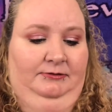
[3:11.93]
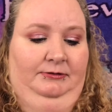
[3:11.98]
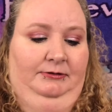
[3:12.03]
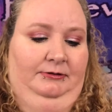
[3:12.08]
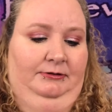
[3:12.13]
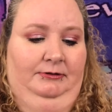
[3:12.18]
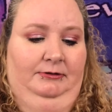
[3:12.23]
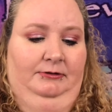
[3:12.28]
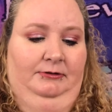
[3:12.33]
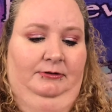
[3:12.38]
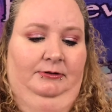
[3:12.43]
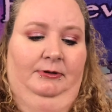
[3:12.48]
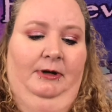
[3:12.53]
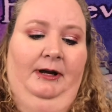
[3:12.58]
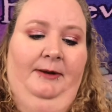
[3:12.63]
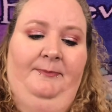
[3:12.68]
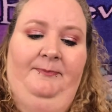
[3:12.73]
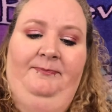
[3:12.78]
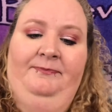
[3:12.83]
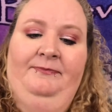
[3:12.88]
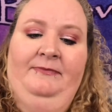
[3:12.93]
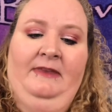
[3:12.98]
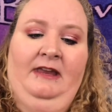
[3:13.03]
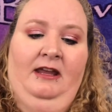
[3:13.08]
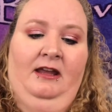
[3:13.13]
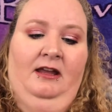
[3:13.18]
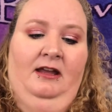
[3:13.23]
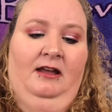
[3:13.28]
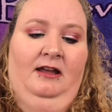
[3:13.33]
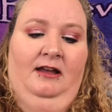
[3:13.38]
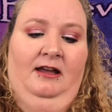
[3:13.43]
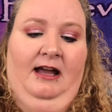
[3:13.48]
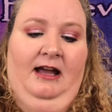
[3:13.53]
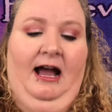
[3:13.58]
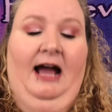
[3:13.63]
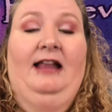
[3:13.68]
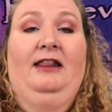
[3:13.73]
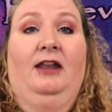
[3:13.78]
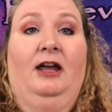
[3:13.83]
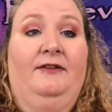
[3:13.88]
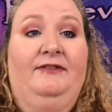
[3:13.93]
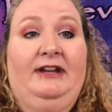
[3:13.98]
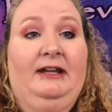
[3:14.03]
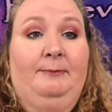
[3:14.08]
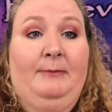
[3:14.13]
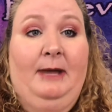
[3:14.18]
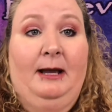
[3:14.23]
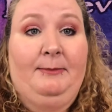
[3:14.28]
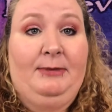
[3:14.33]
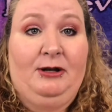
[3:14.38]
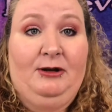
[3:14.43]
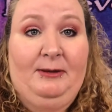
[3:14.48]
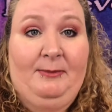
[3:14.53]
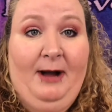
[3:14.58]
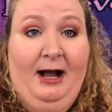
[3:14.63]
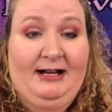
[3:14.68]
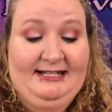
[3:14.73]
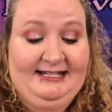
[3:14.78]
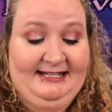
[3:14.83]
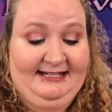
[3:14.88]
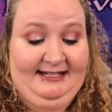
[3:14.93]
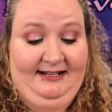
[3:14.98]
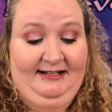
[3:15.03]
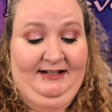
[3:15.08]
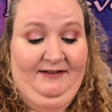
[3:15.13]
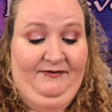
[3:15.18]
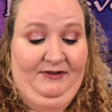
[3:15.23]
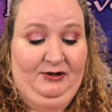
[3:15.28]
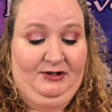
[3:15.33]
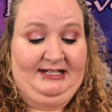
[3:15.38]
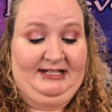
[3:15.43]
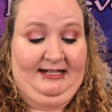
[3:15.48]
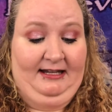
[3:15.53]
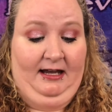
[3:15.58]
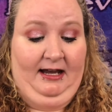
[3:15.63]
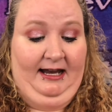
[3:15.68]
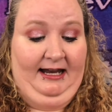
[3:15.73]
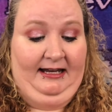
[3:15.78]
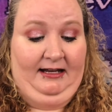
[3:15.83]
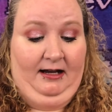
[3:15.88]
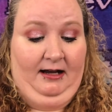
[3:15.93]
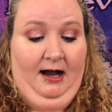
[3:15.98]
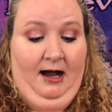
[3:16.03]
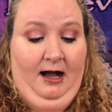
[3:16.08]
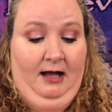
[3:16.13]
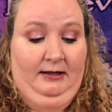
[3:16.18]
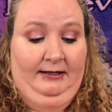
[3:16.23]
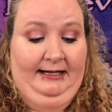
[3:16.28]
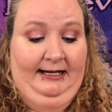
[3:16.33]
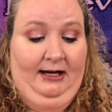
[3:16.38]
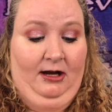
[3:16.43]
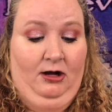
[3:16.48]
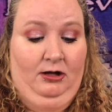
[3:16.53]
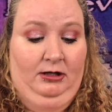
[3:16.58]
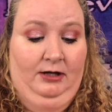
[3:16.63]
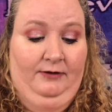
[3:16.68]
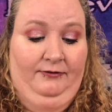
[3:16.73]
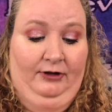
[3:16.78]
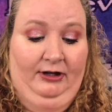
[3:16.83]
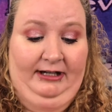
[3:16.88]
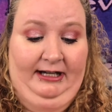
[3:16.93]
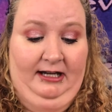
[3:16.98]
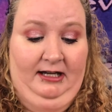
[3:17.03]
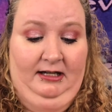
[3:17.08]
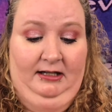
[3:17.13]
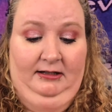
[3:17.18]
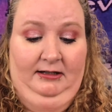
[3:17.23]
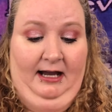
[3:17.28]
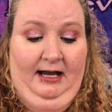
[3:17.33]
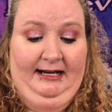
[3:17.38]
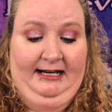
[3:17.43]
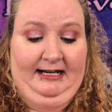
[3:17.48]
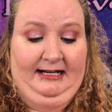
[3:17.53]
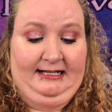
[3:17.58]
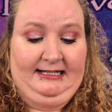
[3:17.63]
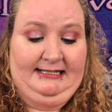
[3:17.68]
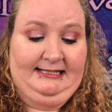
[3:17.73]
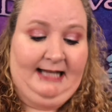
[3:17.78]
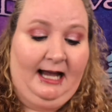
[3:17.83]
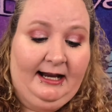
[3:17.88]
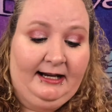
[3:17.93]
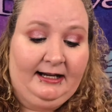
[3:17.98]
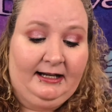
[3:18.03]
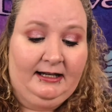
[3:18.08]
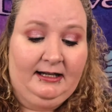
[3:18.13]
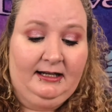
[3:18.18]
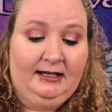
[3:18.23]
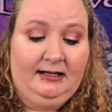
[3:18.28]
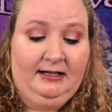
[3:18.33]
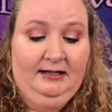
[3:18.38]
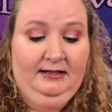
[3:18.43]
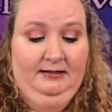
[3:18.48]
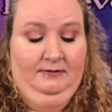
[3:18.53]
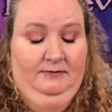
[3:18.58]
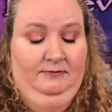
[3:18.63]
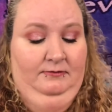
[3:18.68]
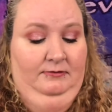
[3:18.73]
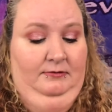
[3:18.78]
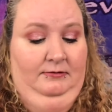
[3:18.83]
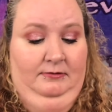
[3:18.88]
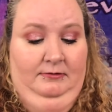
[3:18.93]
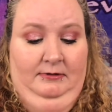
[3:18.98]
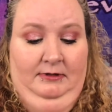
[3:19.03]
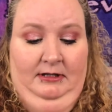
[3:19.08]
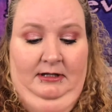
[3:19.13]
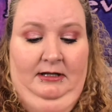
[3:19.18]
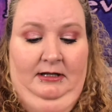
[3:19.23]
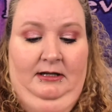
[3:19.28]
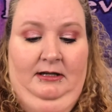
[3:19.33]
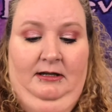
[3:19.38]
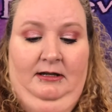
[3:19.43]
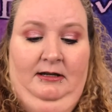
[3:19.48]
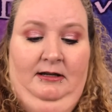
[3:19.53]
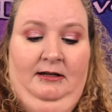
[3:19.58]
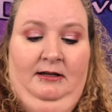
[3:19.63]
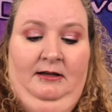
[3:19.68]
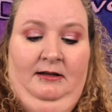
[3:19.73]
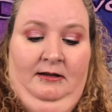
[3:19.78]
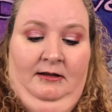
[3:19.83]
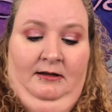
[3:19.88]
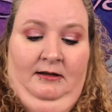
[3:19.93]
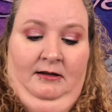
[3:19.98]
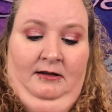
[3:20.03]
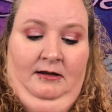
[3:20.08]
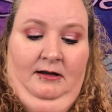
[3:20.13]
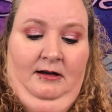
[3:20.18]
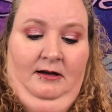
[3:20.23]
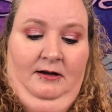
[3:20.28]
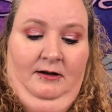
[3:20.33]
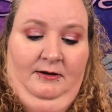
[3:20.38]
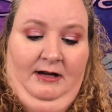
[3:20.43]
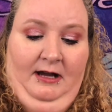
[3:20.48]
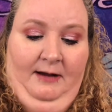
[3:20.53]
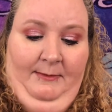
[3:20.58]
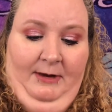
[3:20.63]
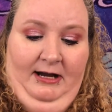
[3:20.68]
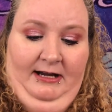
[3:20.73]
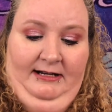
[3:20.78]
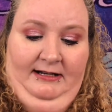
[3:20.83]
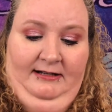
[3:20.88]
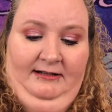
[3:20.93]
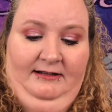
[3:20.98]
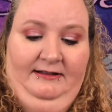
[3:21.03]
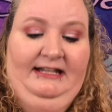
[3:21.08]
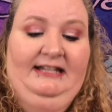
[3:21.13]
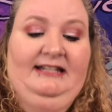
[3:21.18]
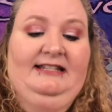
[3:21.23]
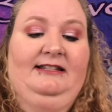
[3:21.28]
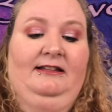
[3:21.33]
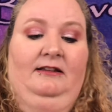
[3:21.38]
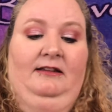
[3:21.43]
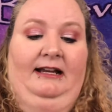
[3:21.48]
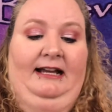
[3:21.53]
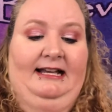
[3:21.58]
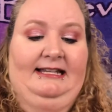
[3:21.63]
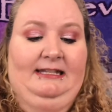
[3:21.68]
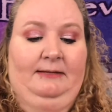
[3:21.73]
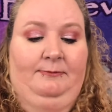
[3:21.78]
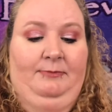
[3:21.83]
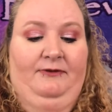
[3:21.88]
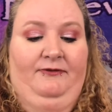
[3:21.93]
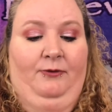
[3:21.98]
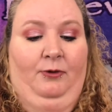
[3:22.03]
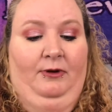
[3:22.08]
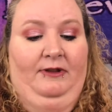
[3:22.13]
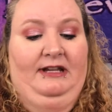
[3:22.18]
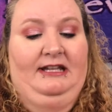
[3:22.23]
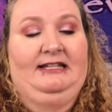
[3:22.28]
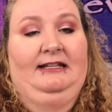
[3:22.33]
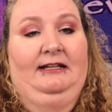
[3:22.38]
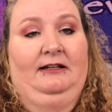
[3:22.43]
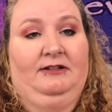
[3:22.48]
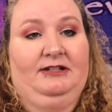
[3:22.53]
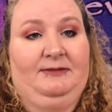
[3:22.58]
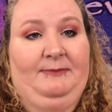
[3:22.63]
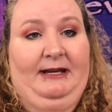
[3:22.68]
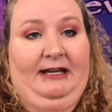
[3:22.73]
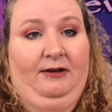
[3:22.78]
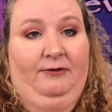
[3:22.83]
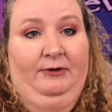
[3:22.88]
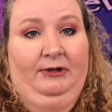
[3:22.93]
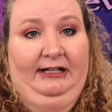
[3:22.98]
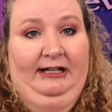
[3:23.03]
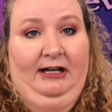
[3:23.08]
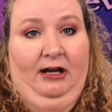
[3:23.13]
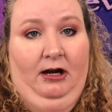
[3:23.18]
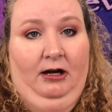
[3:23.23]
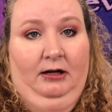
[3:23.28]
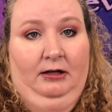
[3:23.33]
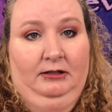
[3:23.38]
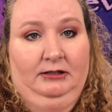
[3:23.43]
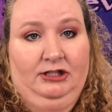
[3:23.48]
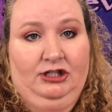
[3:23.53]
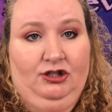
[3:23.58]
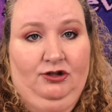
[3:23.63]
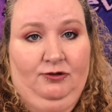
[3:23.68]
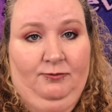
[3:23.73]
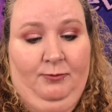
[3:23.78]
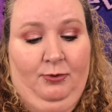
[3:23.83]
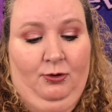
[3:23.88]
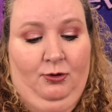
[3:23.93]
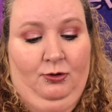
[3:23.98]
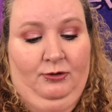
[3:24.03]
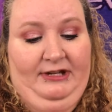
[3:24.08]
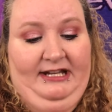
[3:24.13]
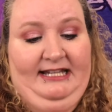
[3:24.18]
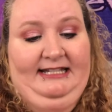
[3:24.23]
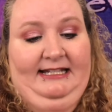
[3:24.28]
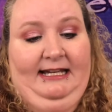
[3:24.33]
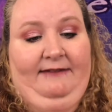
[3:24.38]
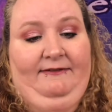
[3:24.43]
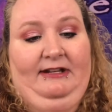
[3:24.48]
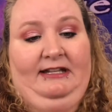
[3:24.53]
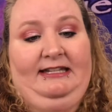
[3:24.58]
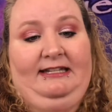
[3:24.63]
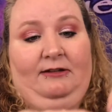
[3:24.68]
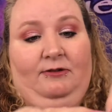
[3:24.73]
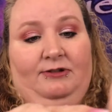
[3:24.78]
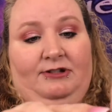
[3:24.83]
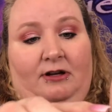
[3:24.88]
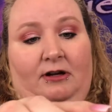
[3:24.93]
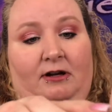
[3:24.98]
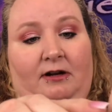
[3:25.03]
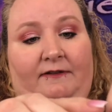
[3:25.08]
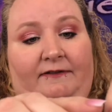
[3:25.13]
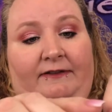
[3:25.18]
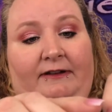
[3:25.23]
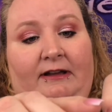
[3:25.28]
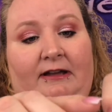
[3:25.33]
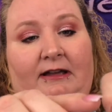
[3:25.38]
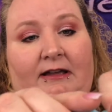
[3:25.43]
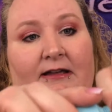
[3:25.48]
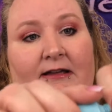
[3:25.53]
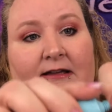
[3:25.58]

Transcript: Ooh. I love getting my beauty boxes in. It feels like a holiday all over again. I get excited. Whew. Oh, come on. These, like I said before, these nails make it really hard to pull these safety seals off.